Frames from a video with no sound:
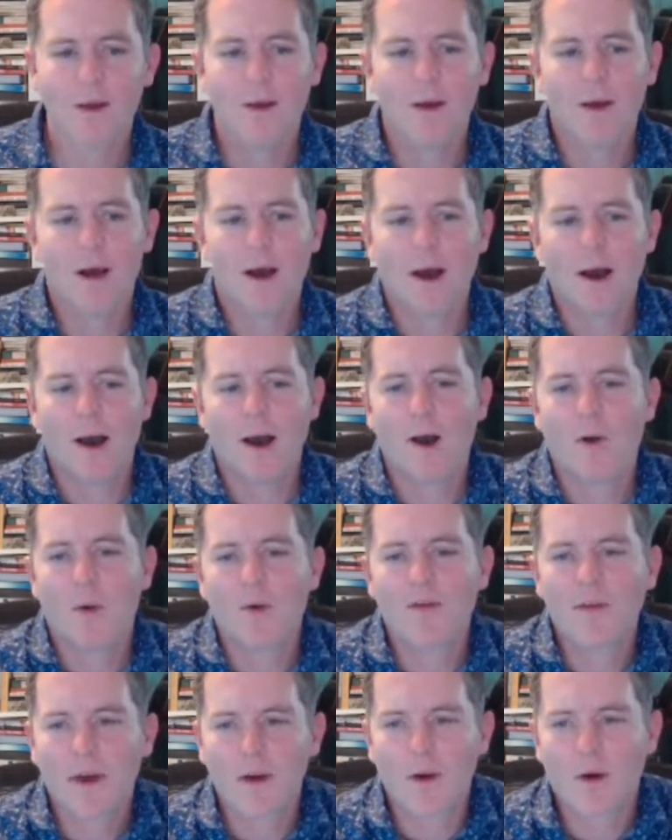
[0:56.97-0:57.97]

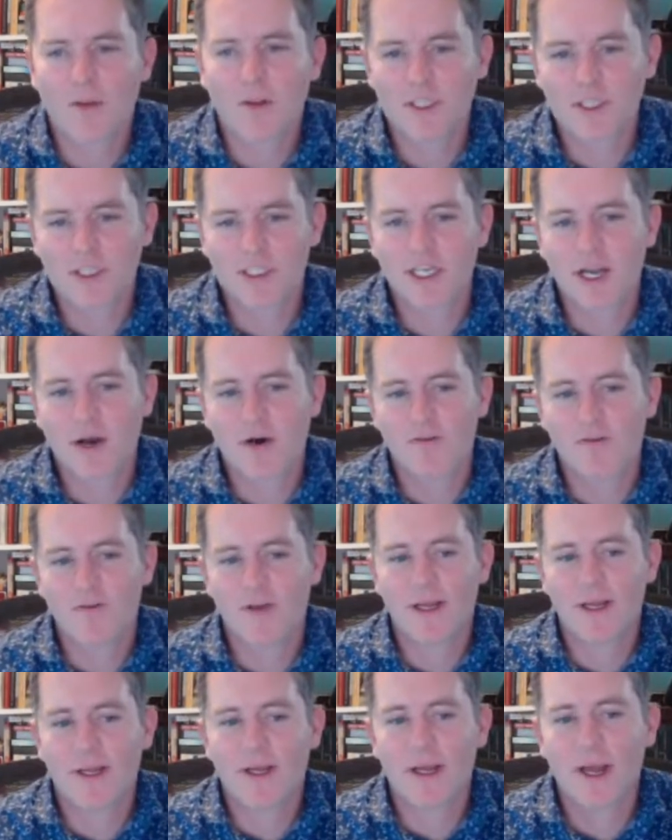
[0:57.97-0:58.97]
We've got all the
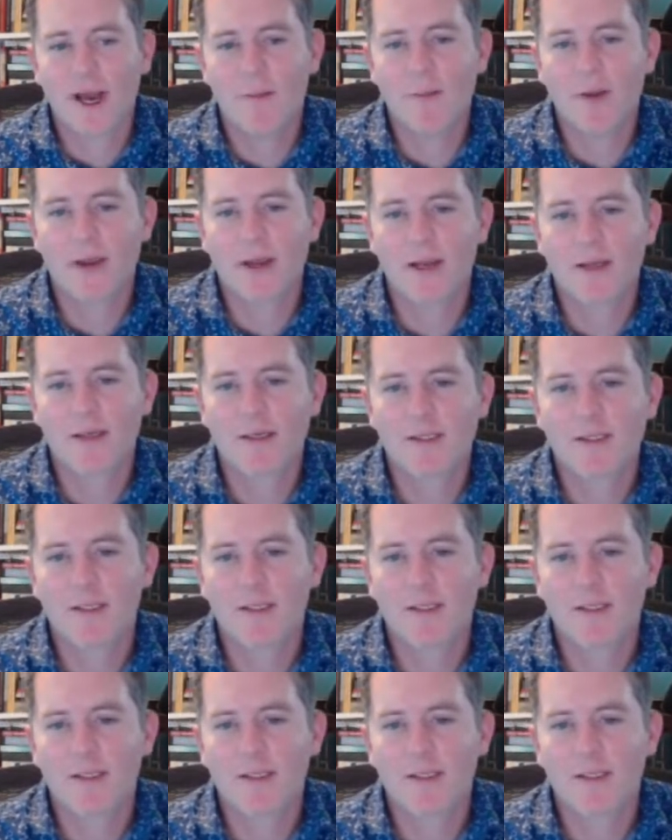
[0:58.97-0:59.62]
shelving coming